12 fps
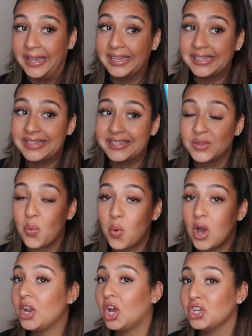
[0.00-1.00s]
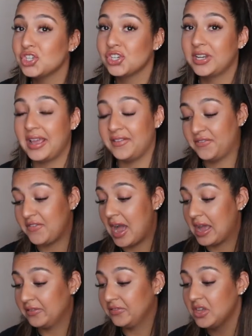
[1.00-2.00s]
is
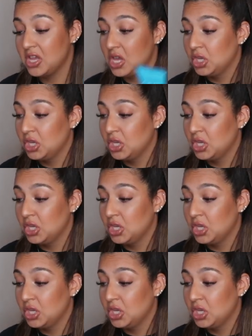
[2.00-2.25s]
$105.